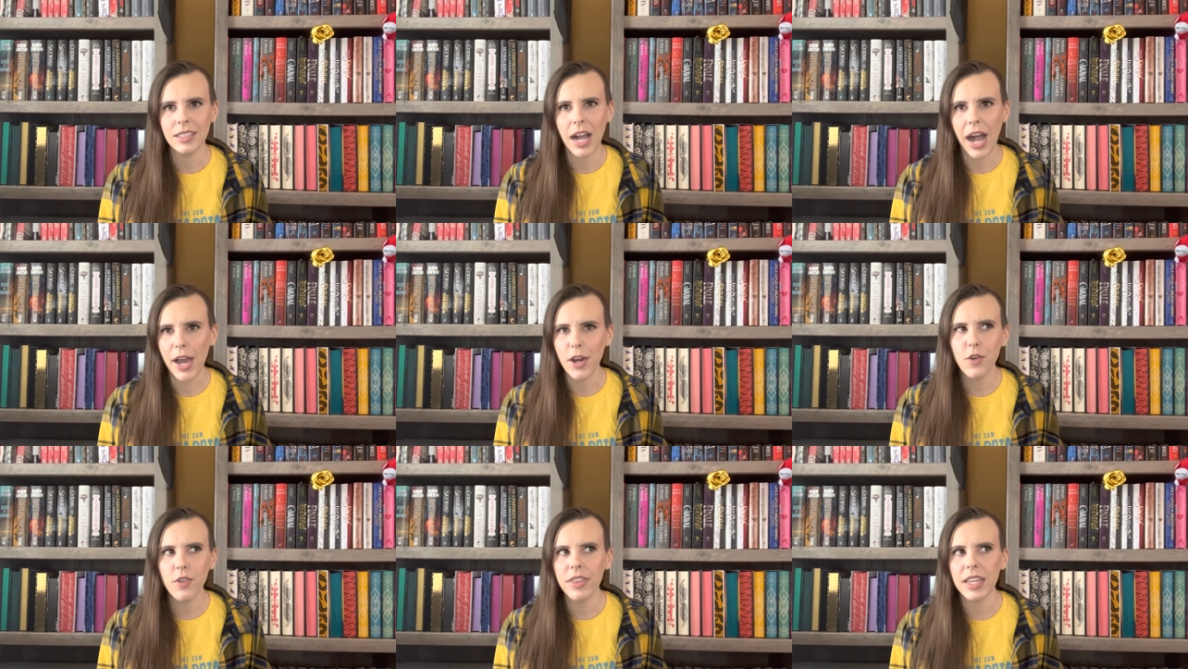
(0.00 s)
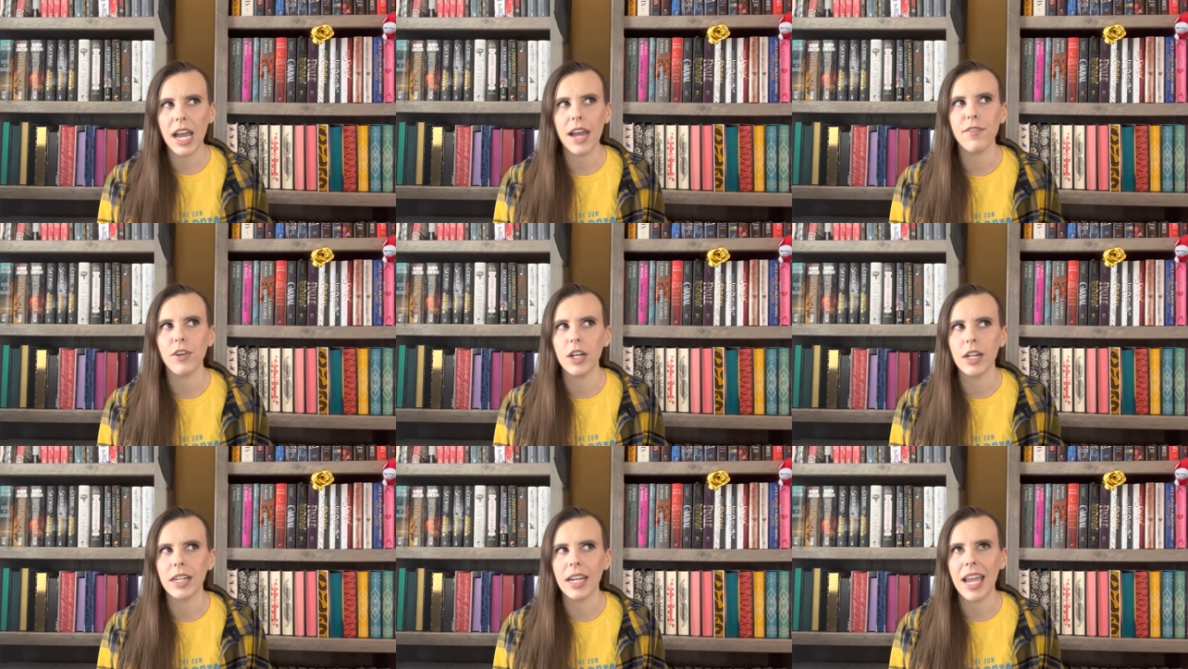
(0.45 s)
I don't think
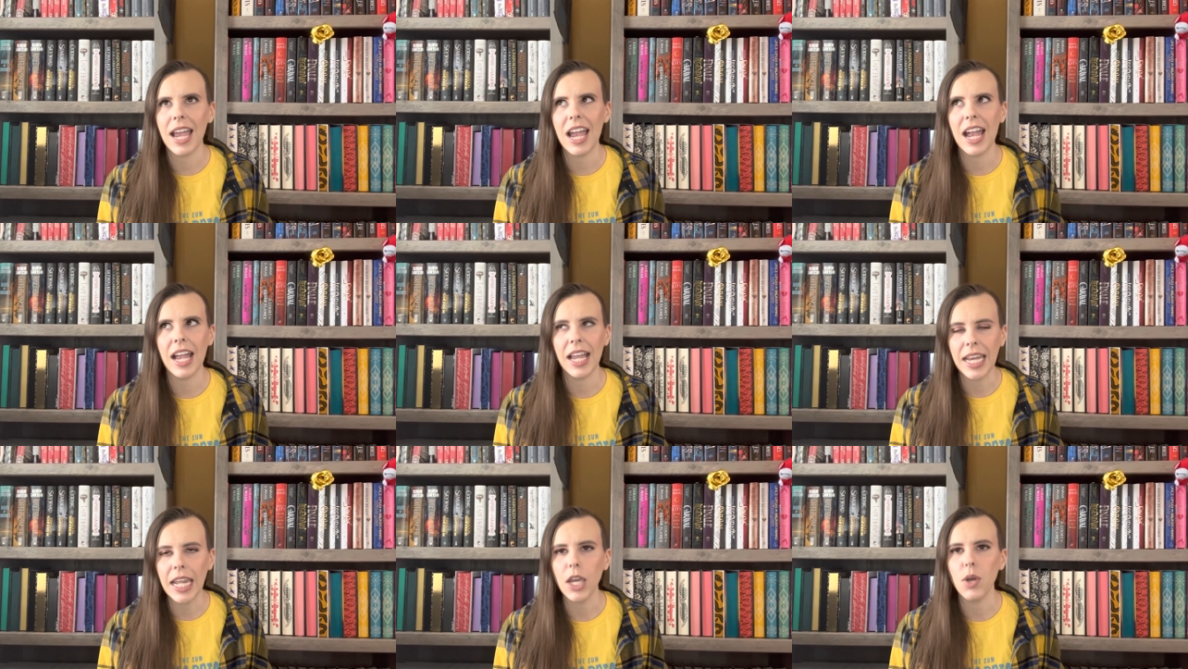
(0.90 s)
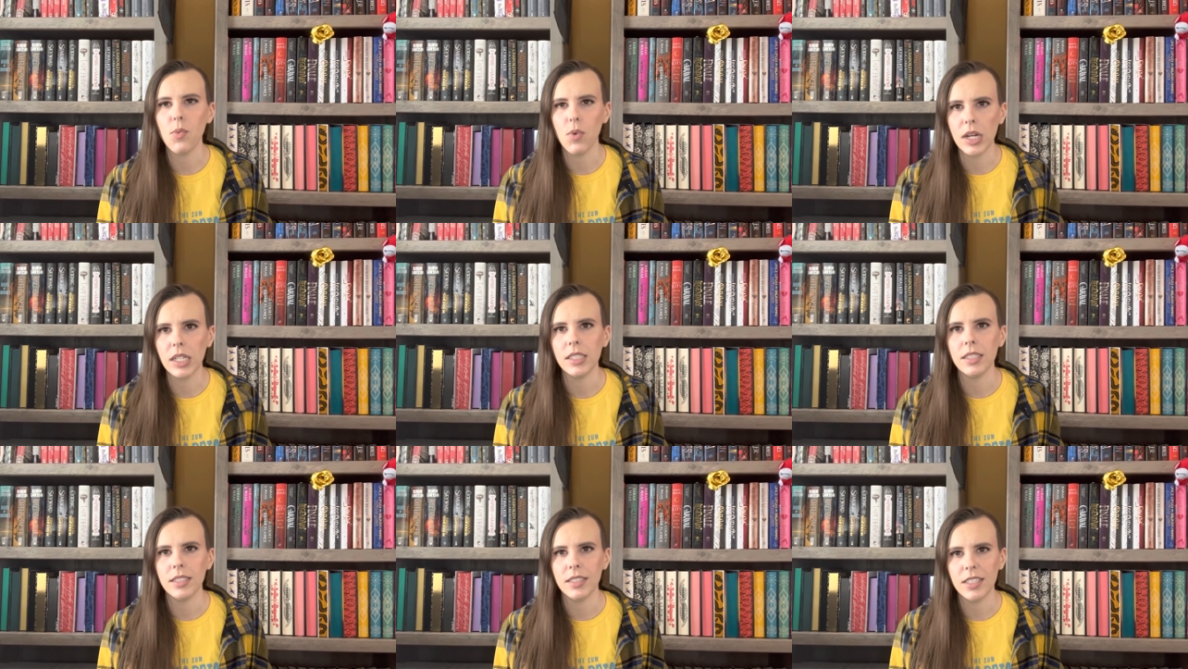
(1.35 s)
I've heard
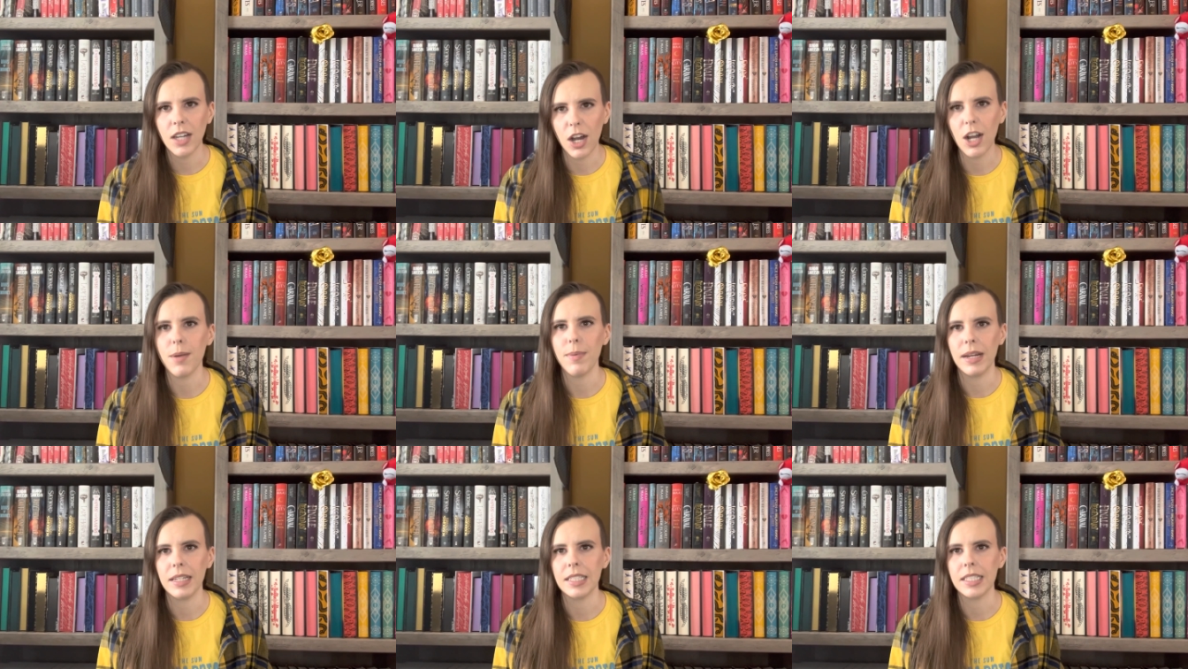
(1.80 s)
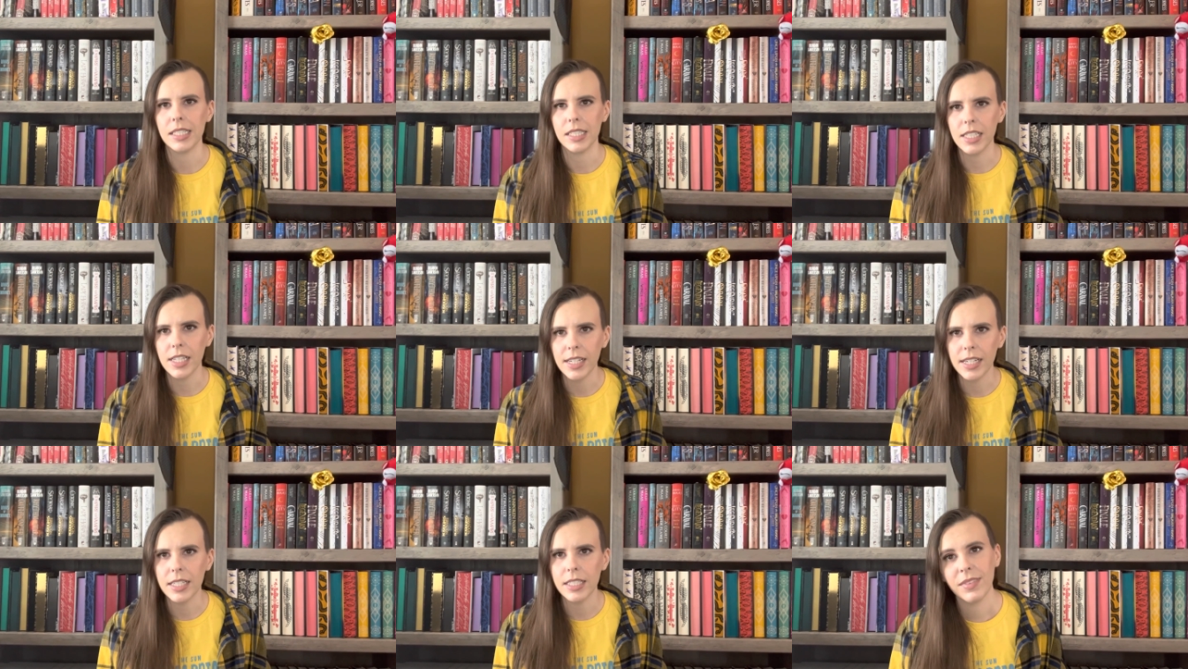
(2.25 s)
anyone talk about this
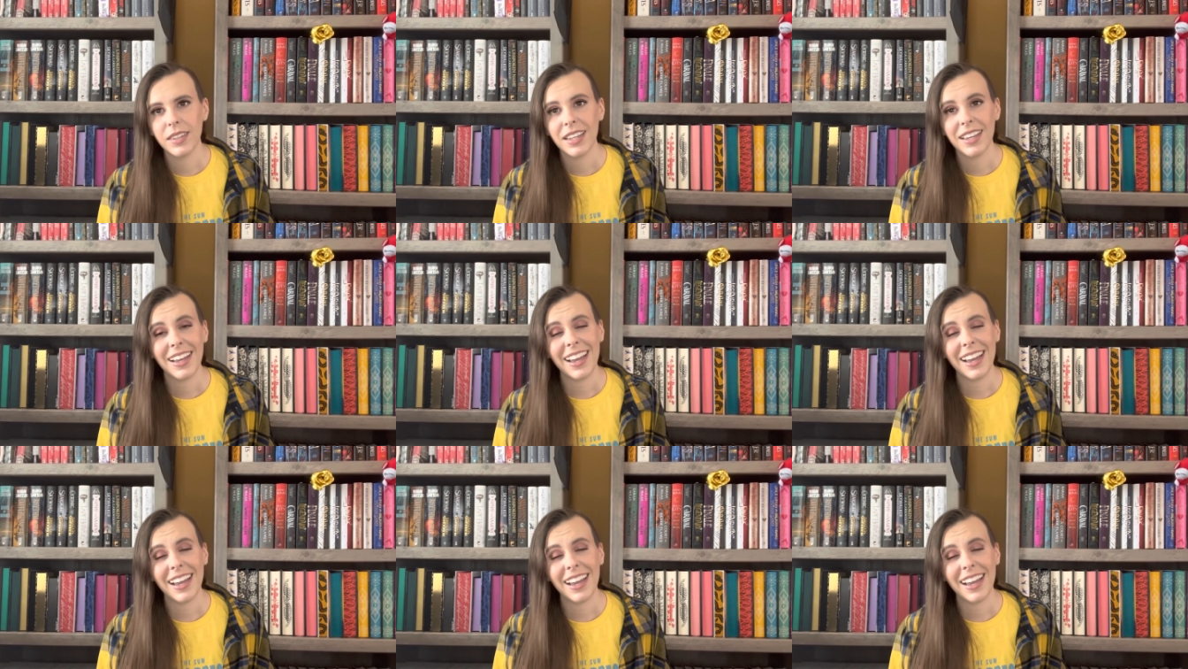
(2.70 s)
series.